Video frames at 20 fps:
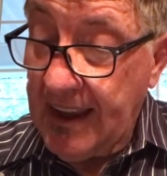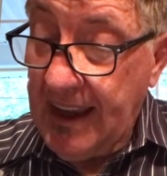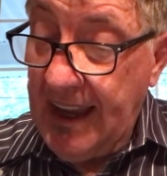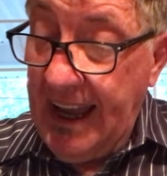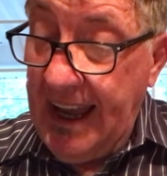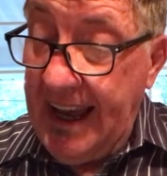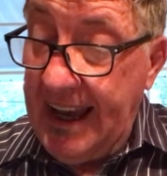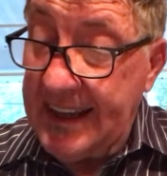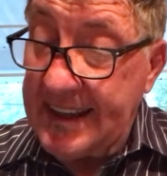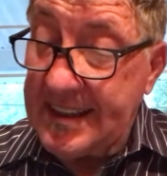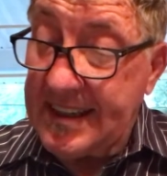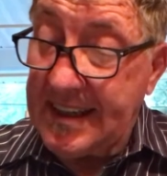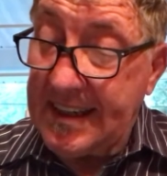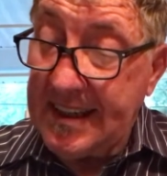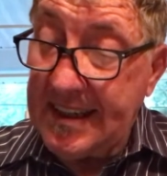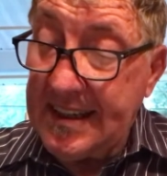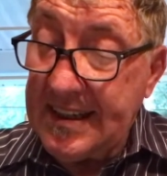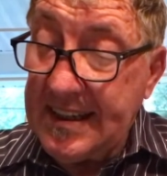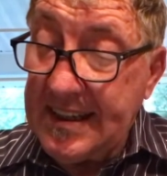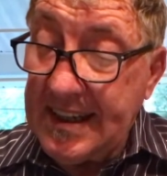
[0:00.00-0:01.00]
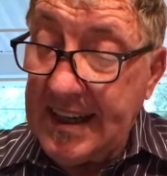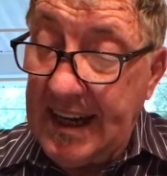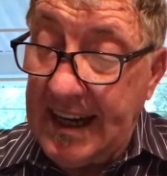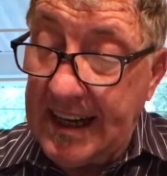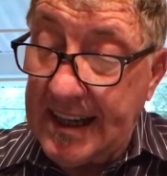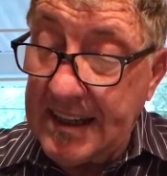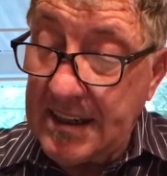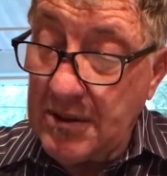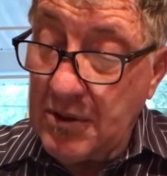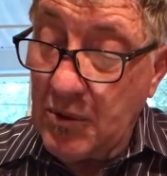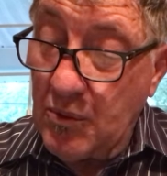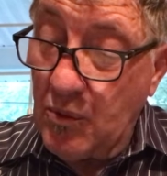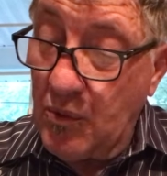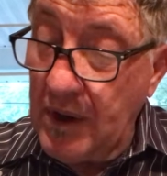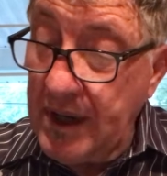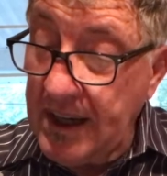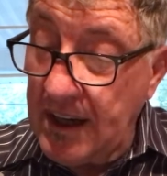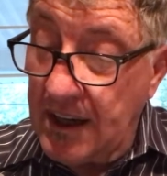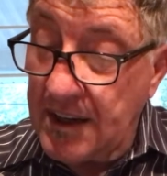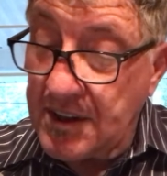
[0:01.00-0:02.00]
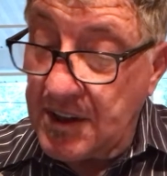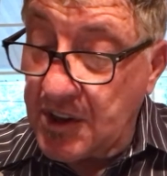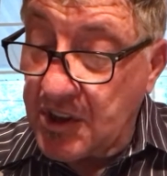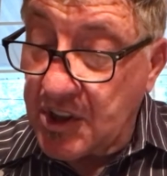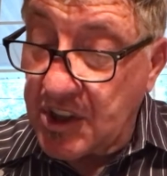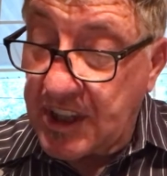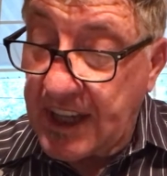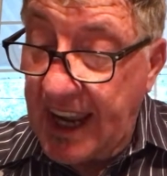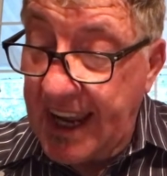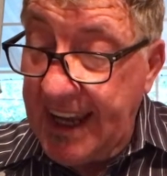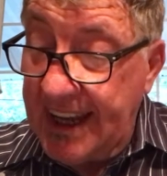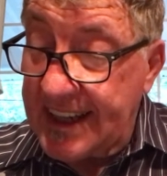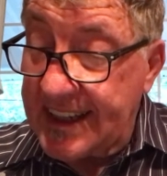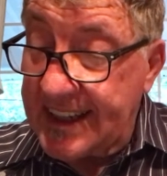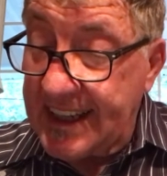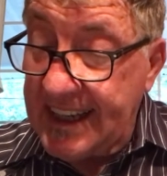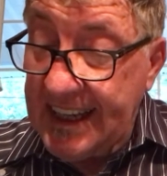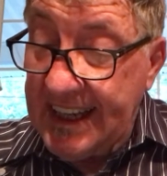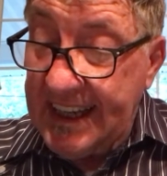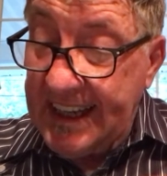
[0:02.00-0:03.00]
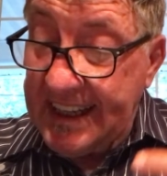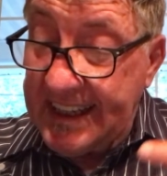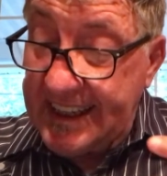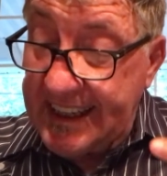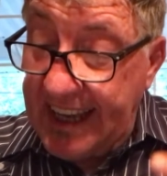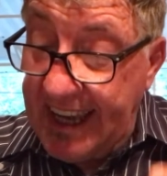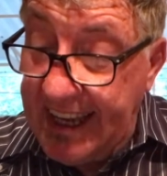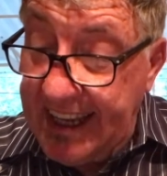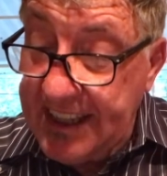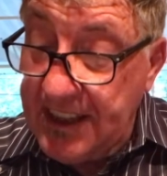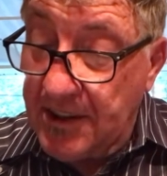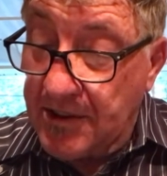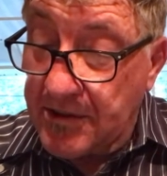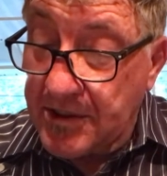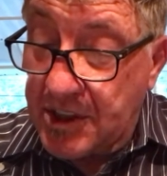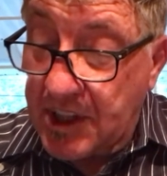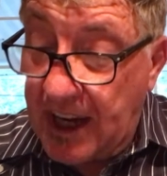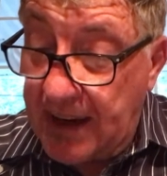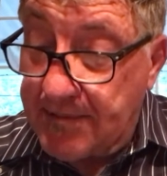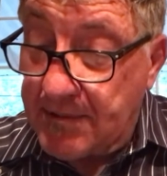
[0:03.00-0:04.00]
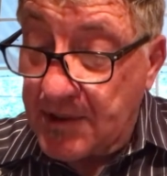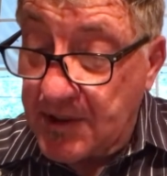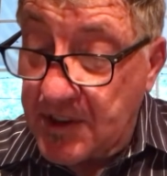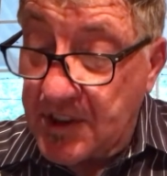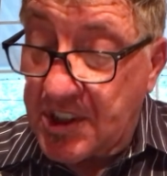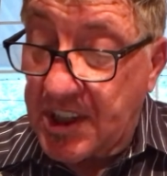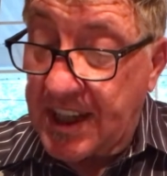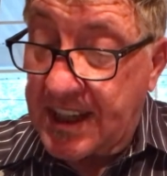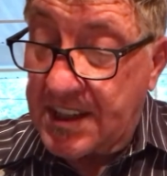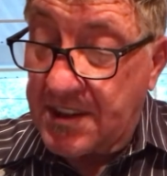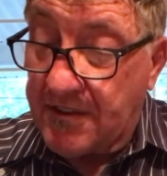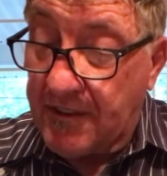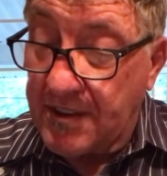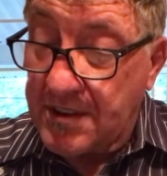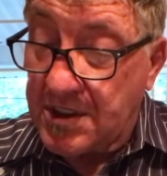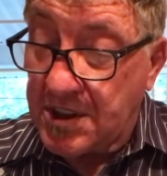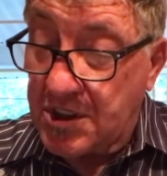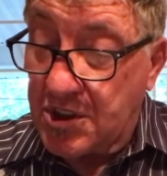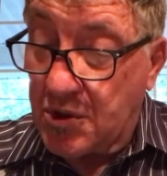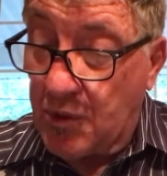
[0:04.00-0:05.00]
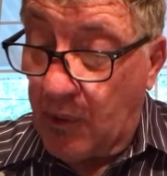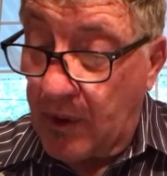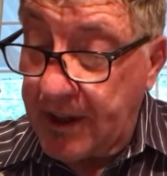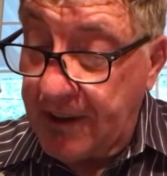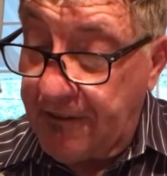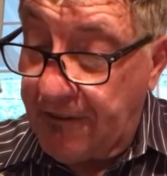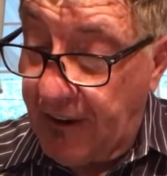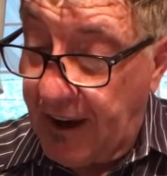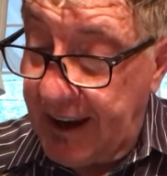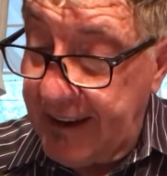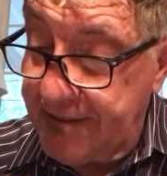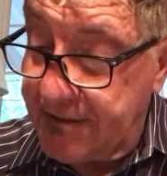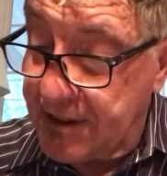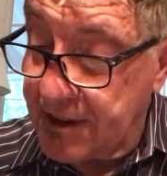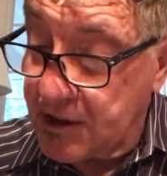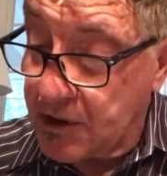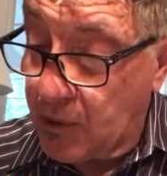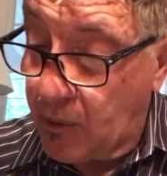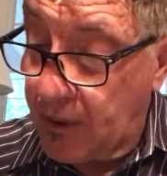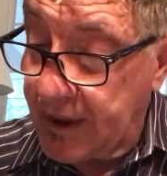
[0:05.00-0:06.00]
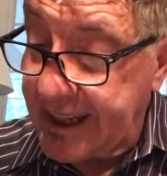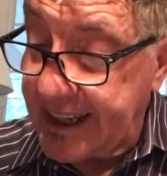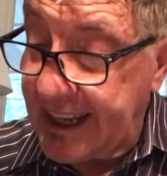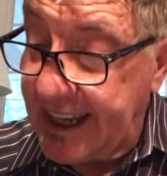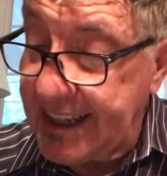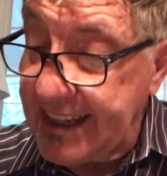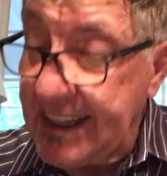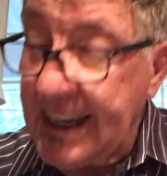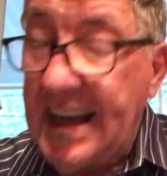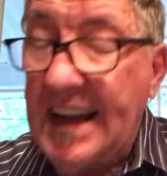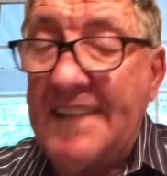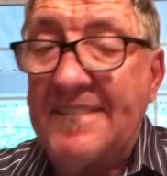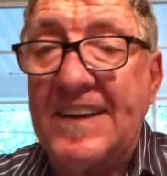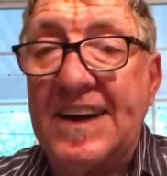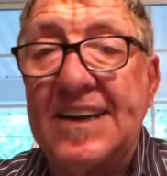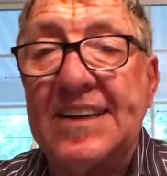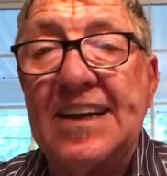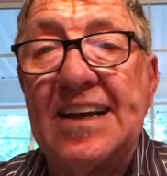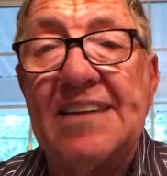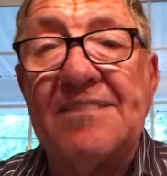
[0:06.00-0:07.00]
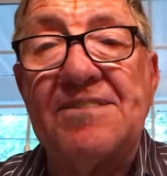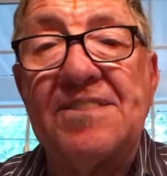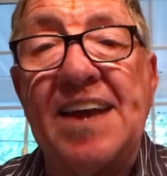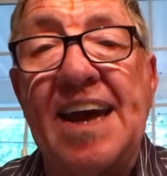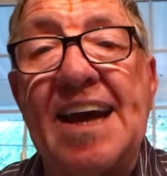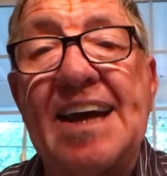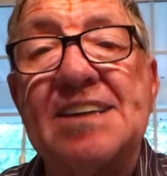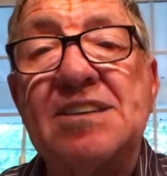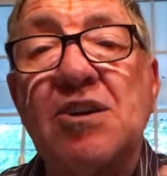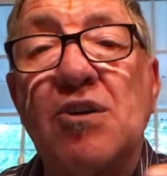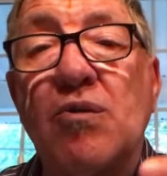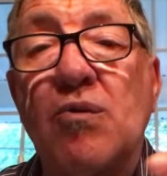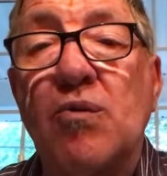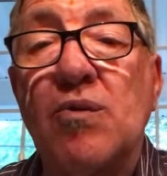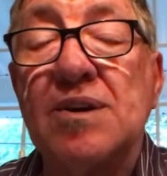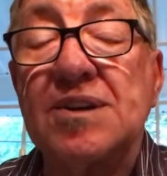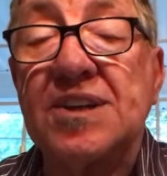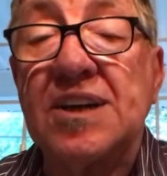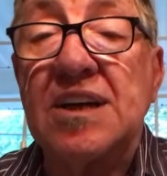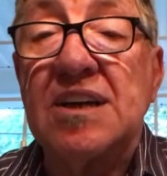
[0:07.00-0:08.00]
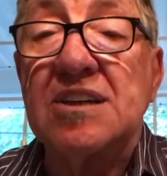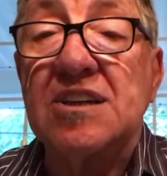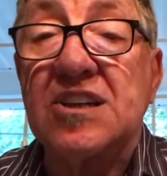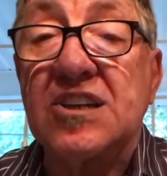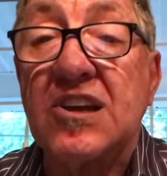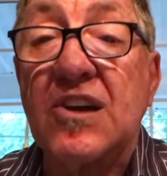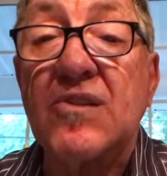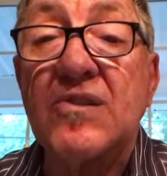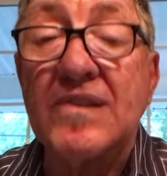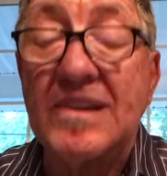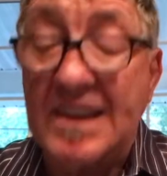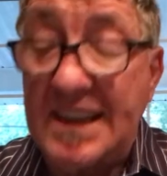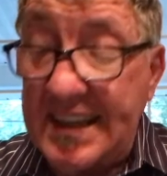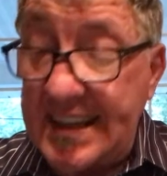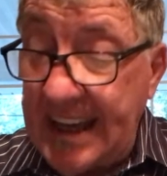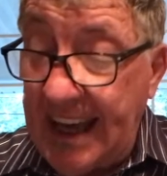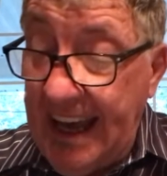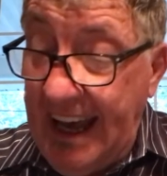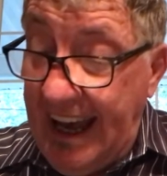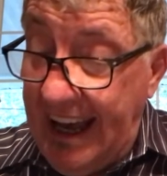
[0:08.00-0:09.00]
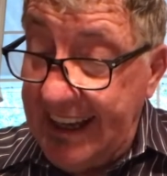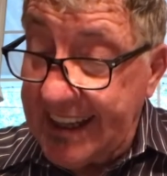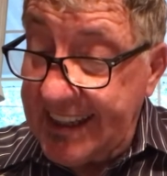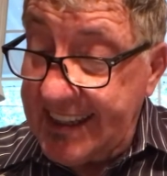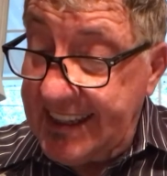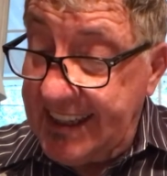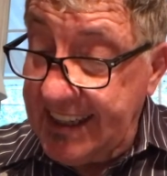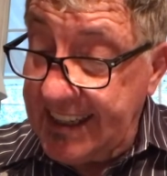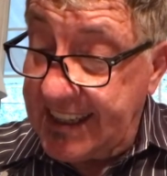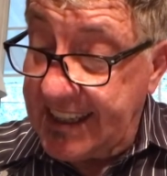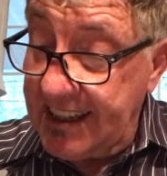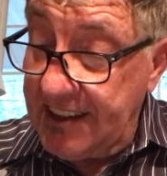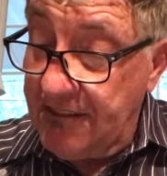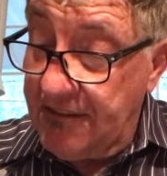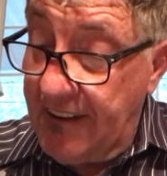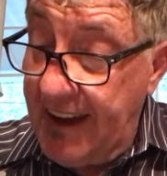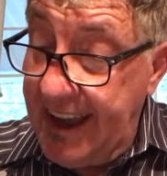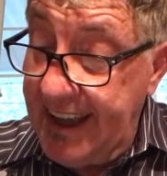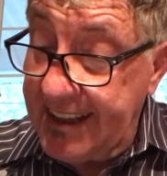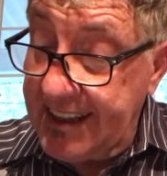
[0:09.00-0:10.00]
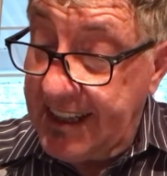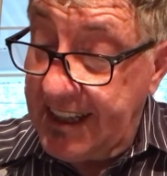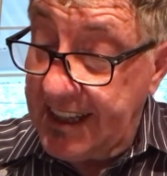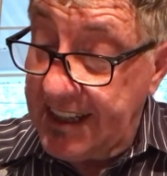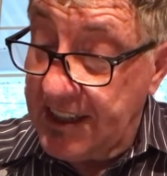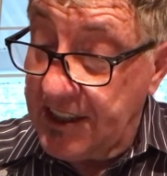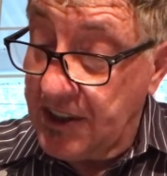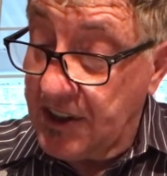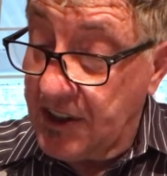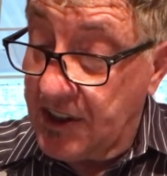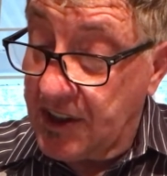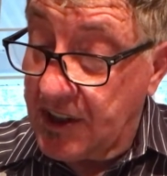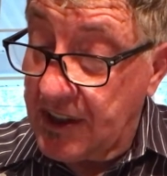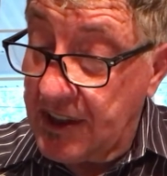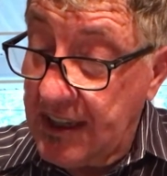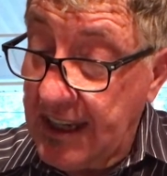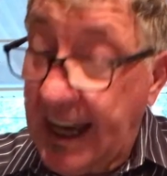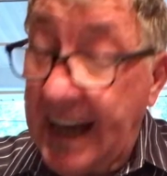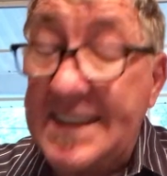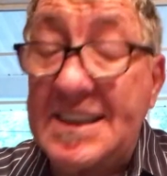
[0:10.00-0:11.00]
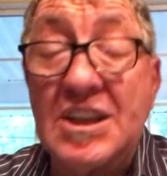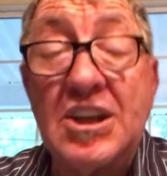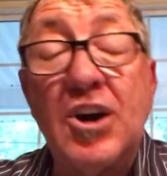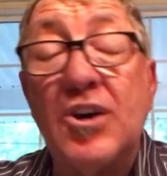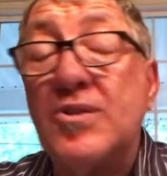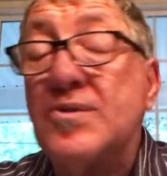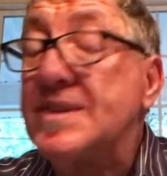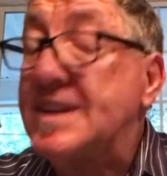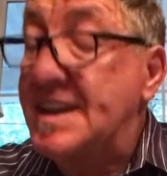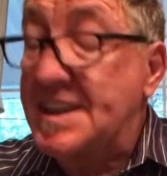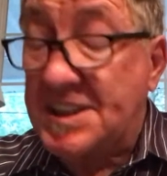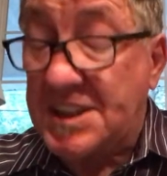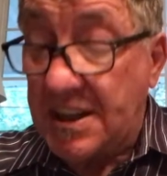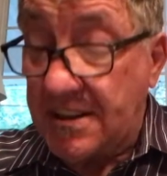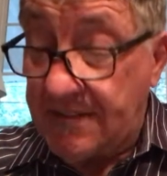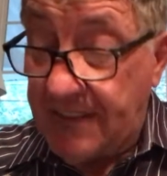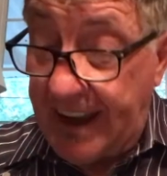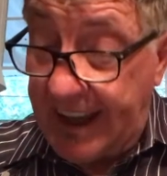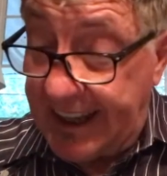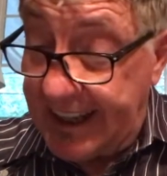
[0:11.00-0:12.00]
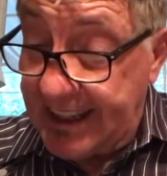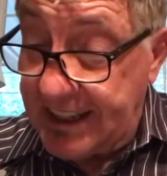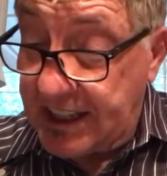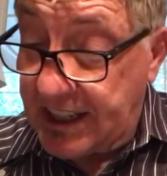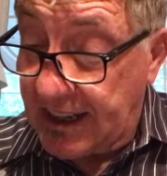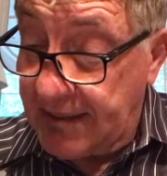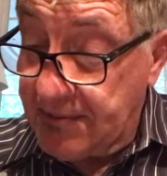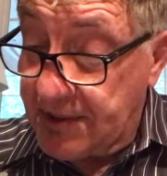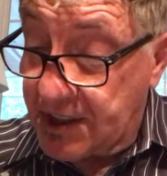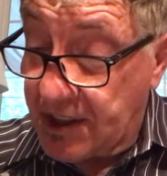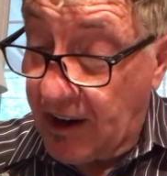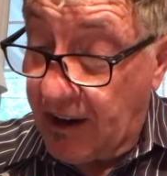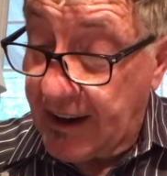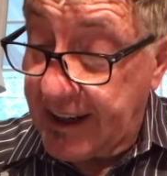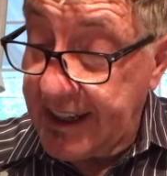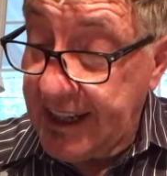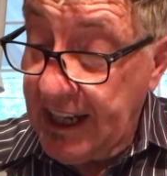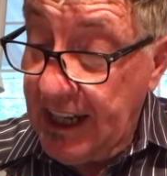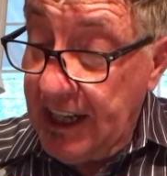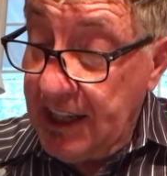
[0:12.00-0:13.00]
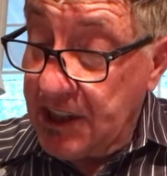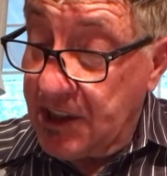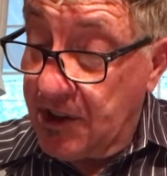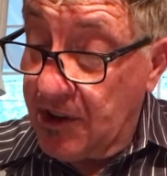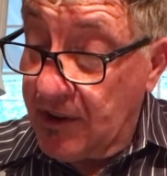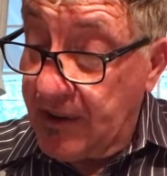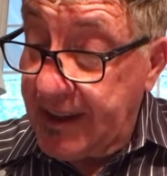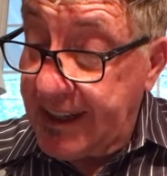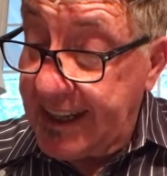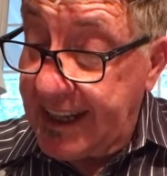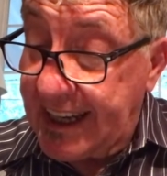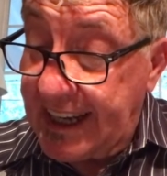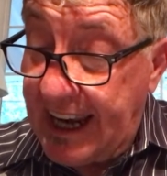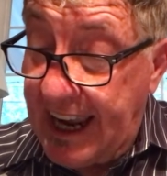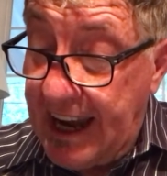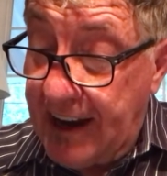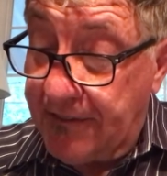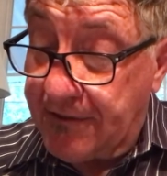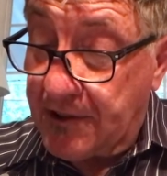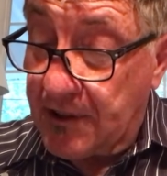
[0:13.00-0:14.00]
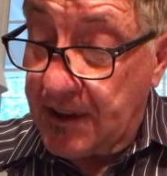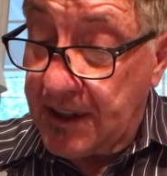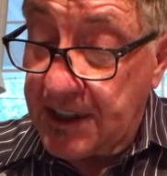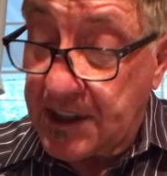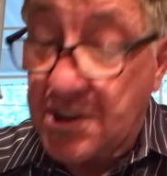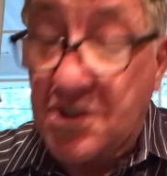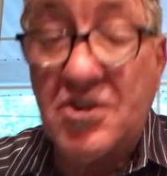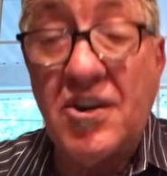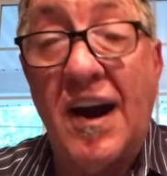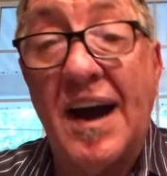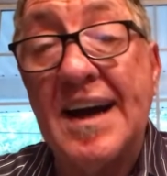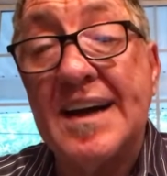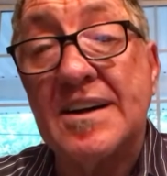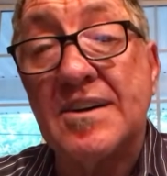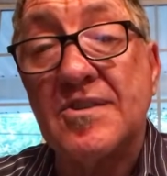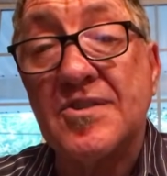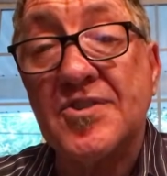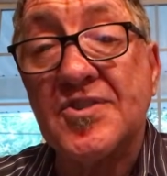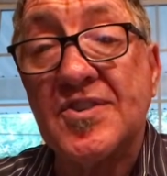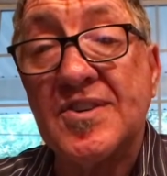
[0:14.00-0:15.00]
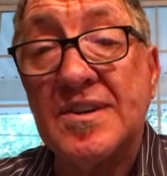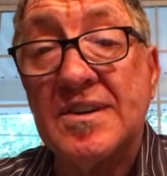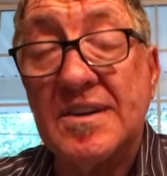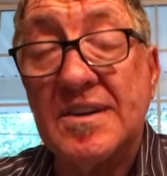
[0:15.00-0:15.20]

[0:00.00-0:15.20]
And we understand in Daniel chapter 6, verses 25 to 28, that Daniel was certainly at a disadvantage, at no disadvantage, I'm sorry, during and after his trials.